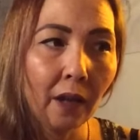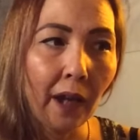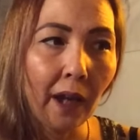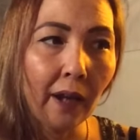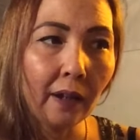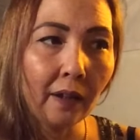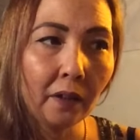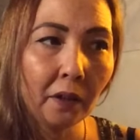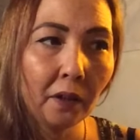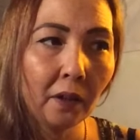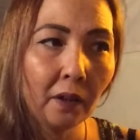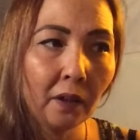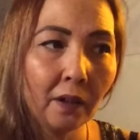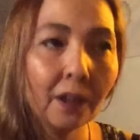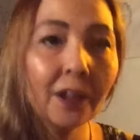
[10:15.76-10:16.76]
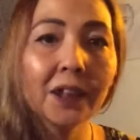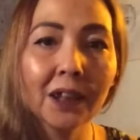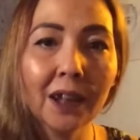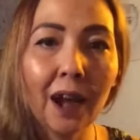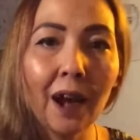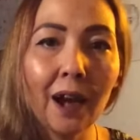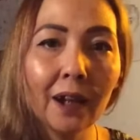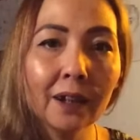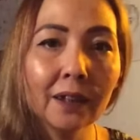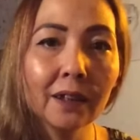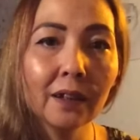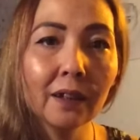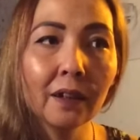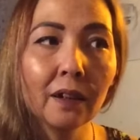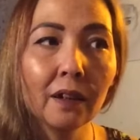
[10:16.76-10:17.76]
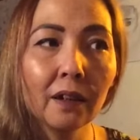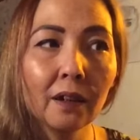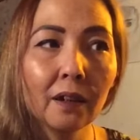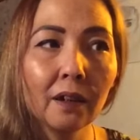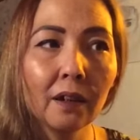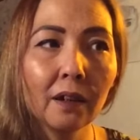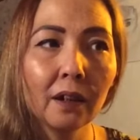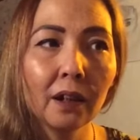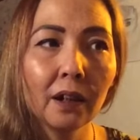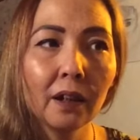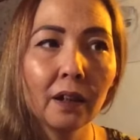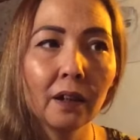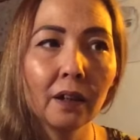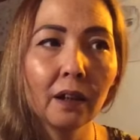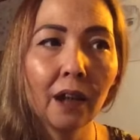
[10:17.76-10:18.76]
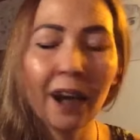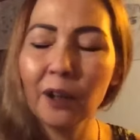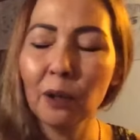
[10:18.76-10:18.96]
And size, I